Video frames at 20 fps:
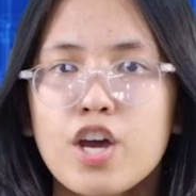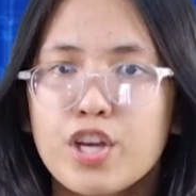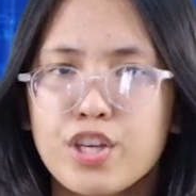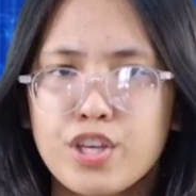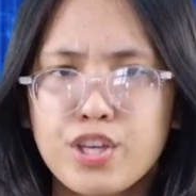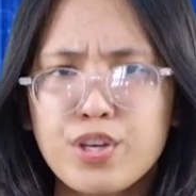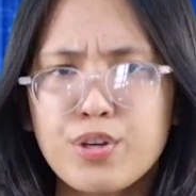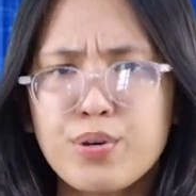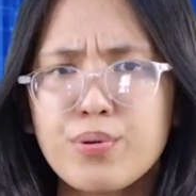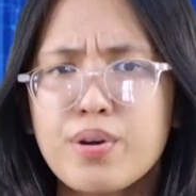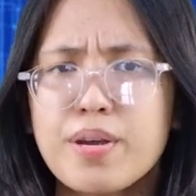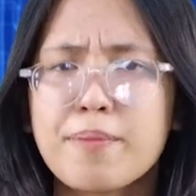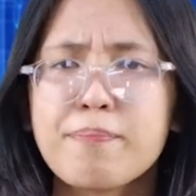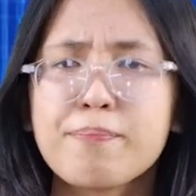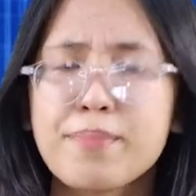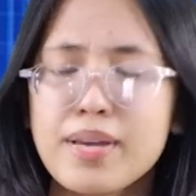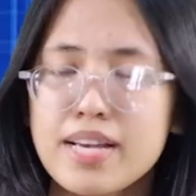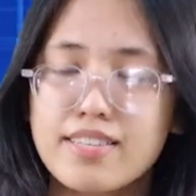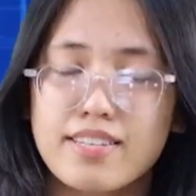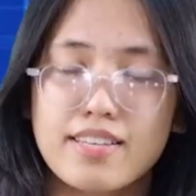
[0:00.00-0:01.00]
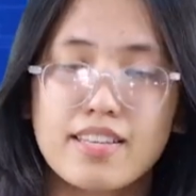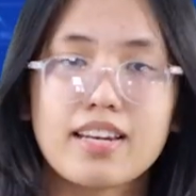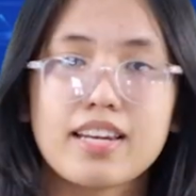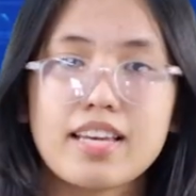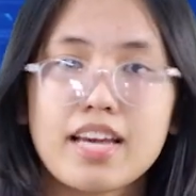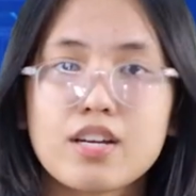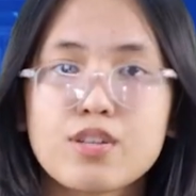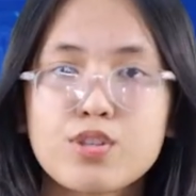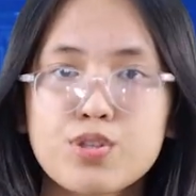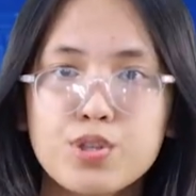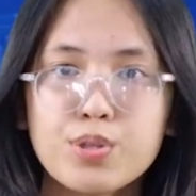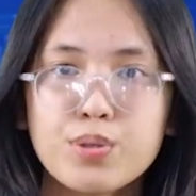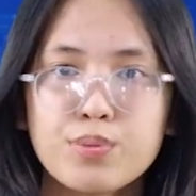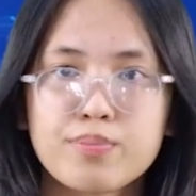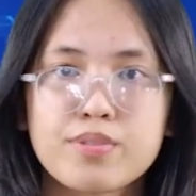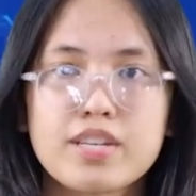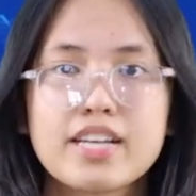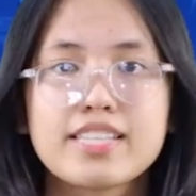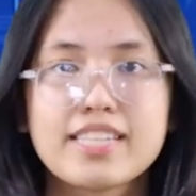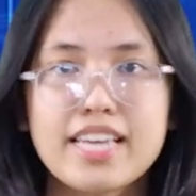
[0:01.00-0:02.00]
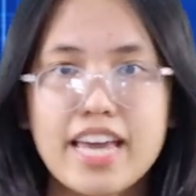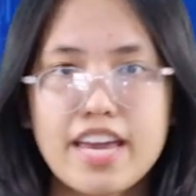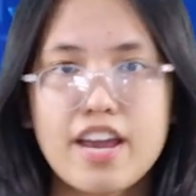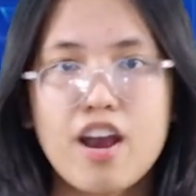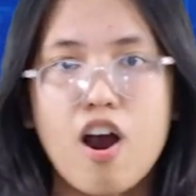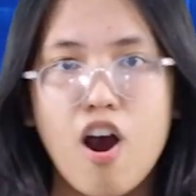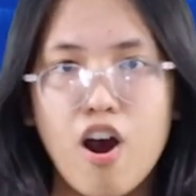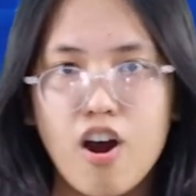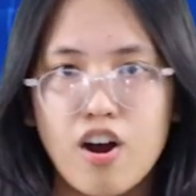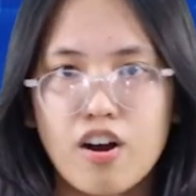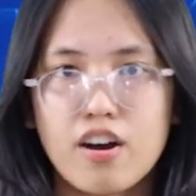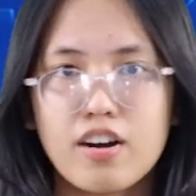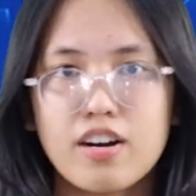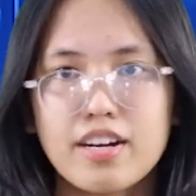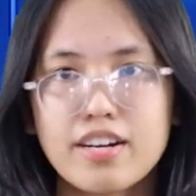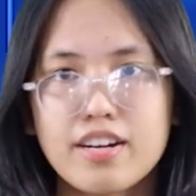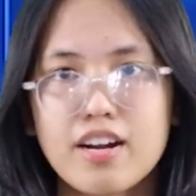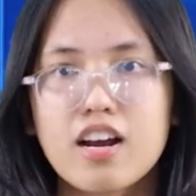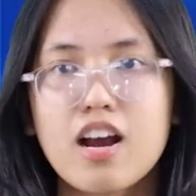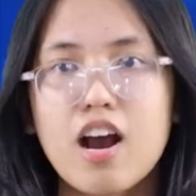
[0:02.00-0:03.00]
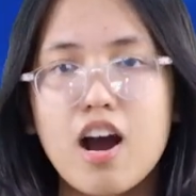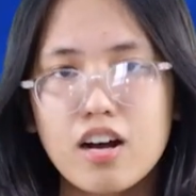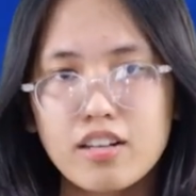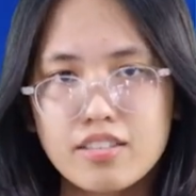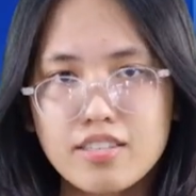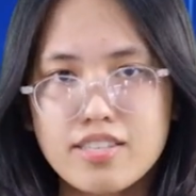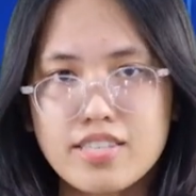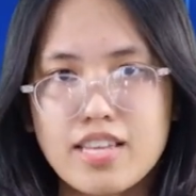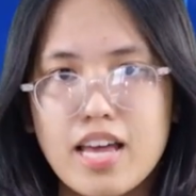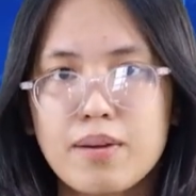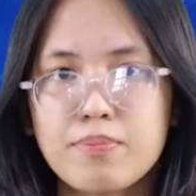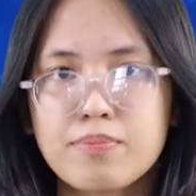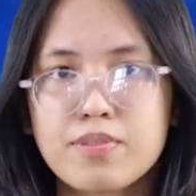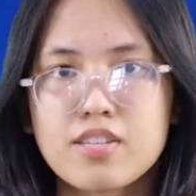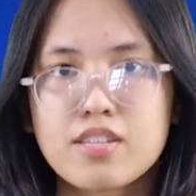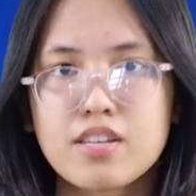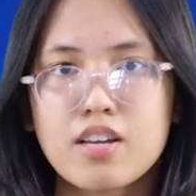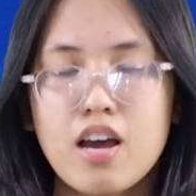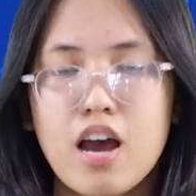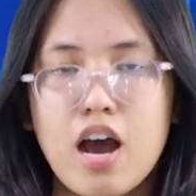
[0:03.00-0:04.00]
You immediately assumed they are the concept